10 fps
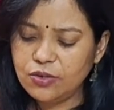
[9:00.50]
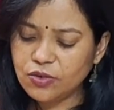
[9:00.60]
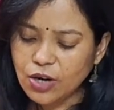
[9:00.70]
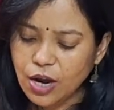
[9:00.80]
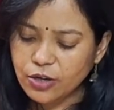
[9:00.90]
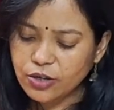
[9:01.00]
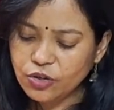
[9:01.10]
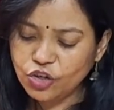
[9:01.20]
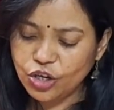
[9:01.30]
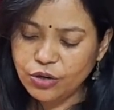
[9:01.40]

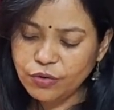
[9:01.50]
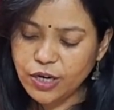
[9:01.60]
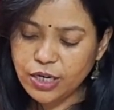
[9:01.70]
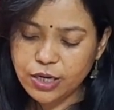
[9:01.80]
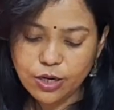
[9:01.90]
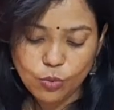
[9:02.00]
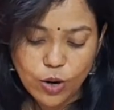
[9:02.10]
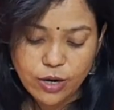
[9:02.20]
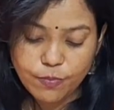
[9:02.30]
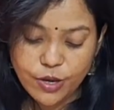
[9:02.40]
started generating
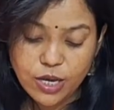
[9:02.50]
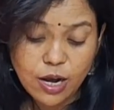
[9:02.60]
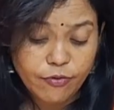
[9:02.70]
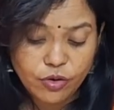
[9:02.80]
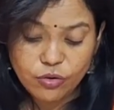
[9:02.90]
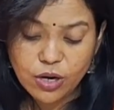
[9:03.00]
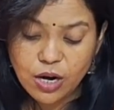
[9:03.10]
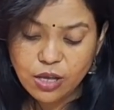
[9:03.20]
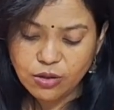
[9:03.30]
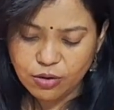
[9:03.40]
one being after
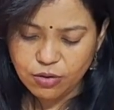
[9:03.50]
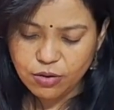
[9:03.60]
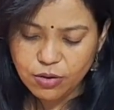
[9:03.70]
another.